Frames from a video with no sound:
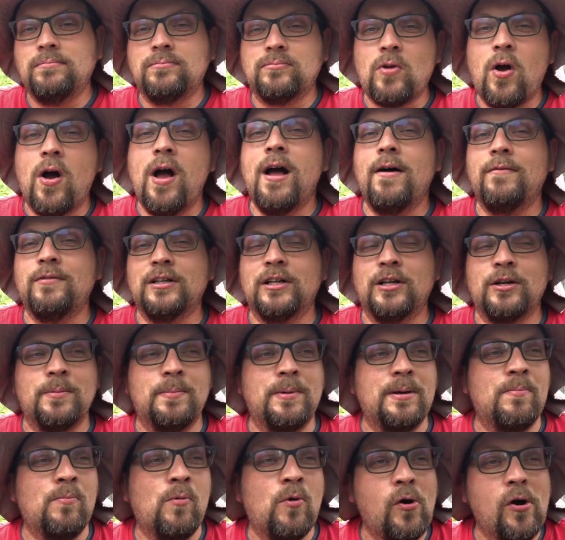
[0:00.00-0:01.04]
I'll have a little
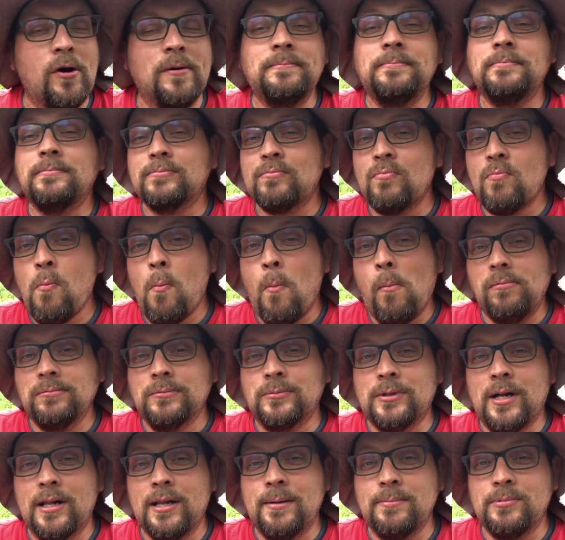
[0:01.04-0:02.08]
bit more
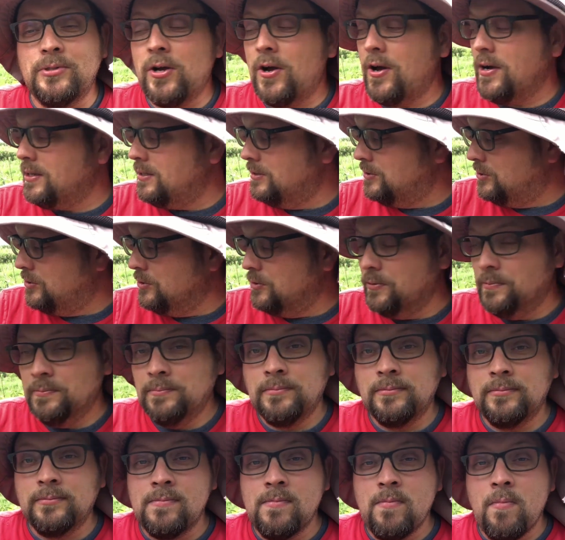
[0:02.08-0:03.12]
while I'm talking to you.
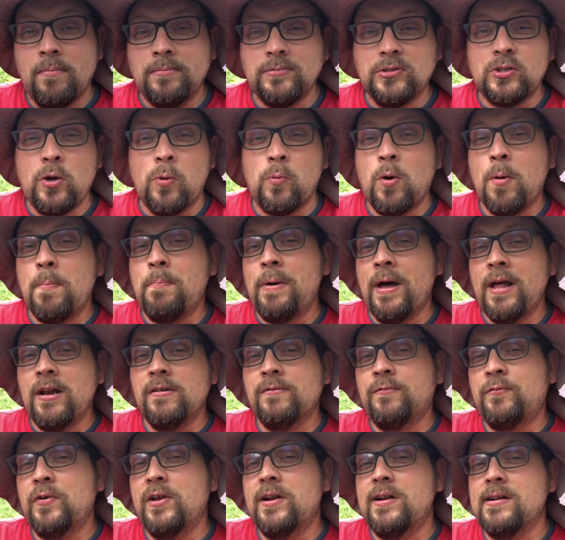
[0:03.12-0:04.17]
So we're
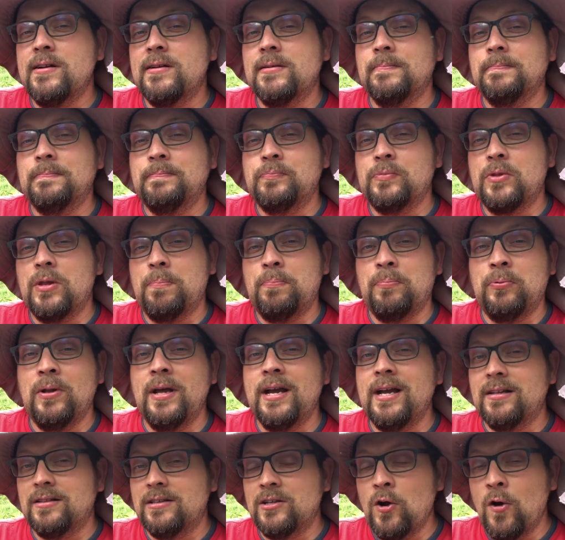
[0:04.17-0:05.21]
benefiting the
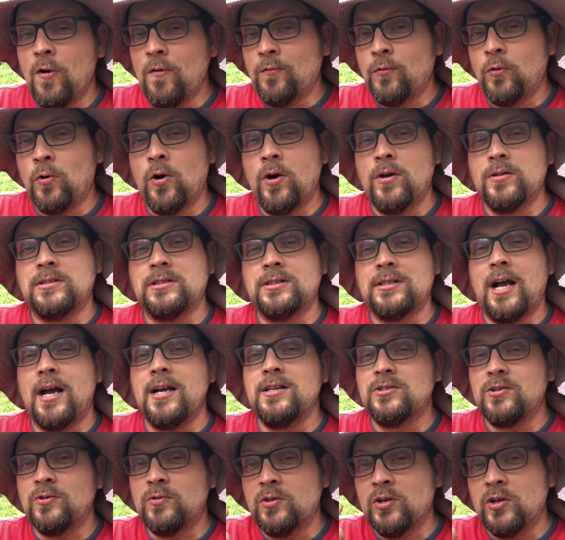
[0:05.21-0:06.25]
plant, the overall
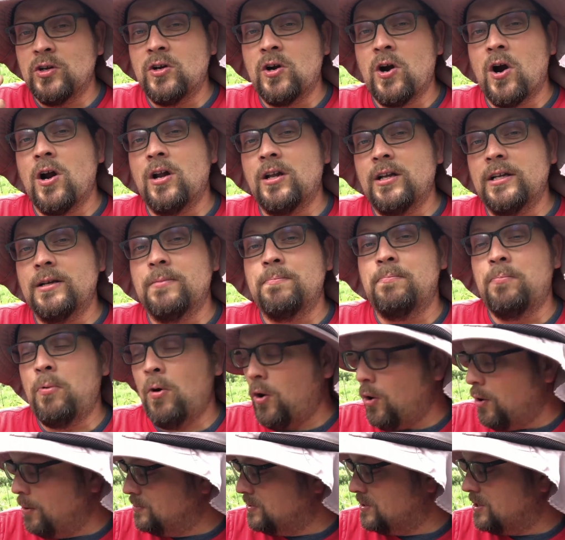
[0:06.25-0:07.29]
size of the garlic
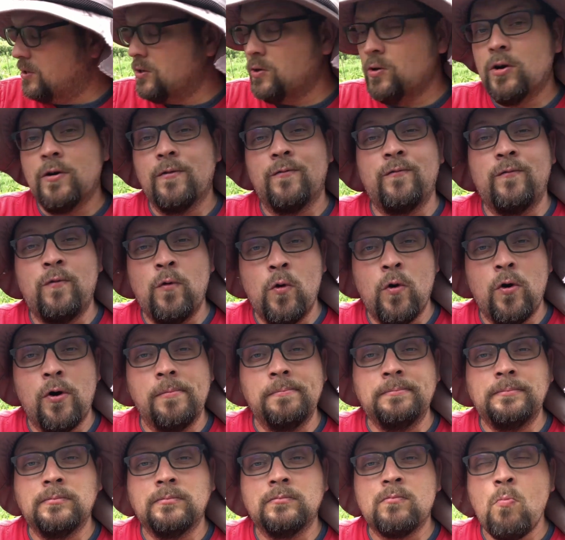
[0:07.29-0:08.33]
bulbs that are going to
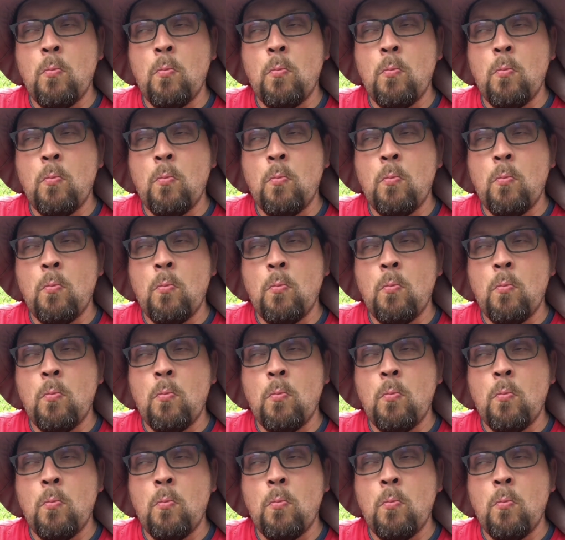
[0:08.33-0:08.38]
form